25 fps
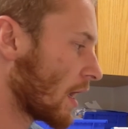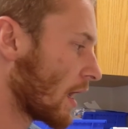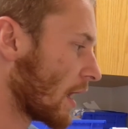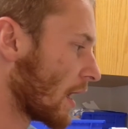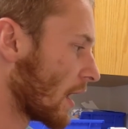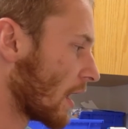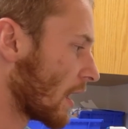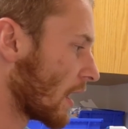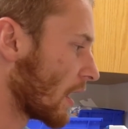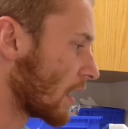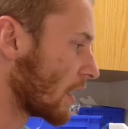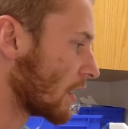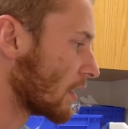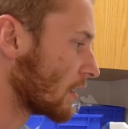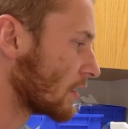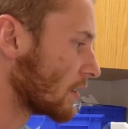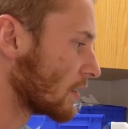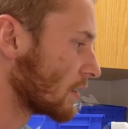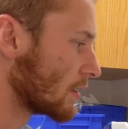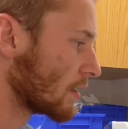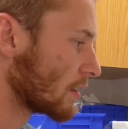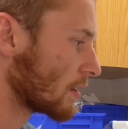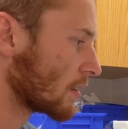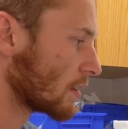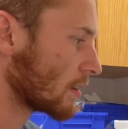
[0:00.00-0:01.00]

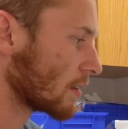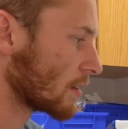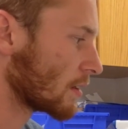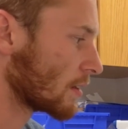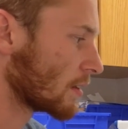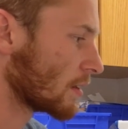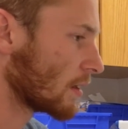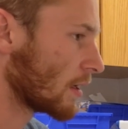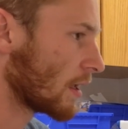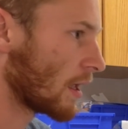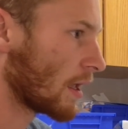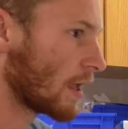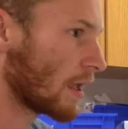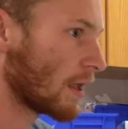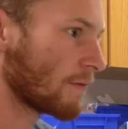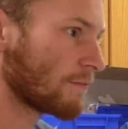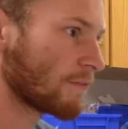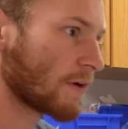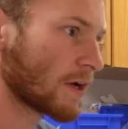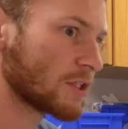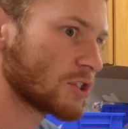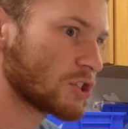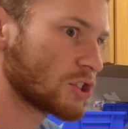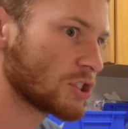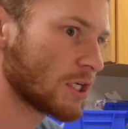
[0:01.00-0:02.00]
And
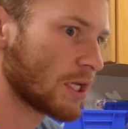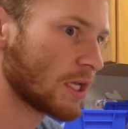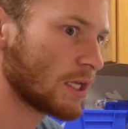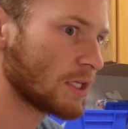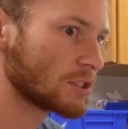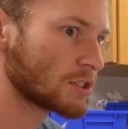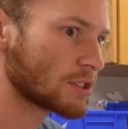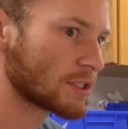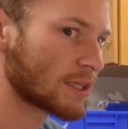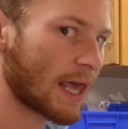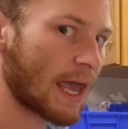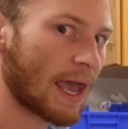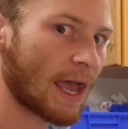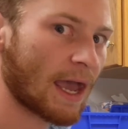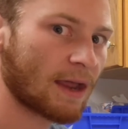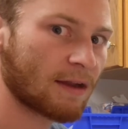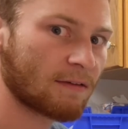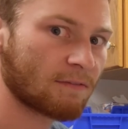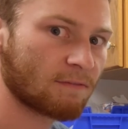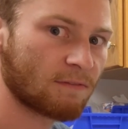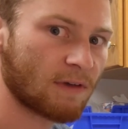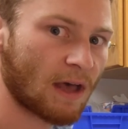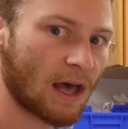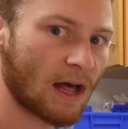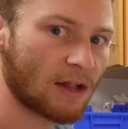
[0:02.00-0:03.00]
if I change
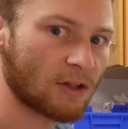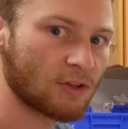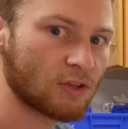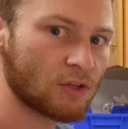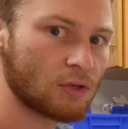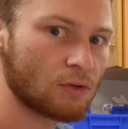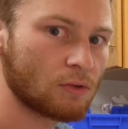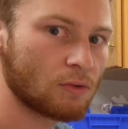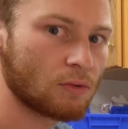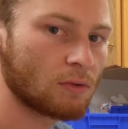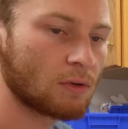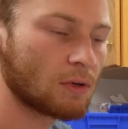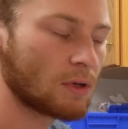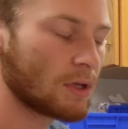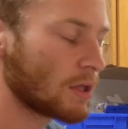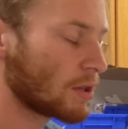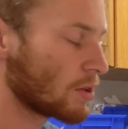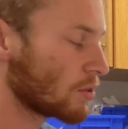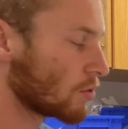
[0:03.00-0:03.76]
that value,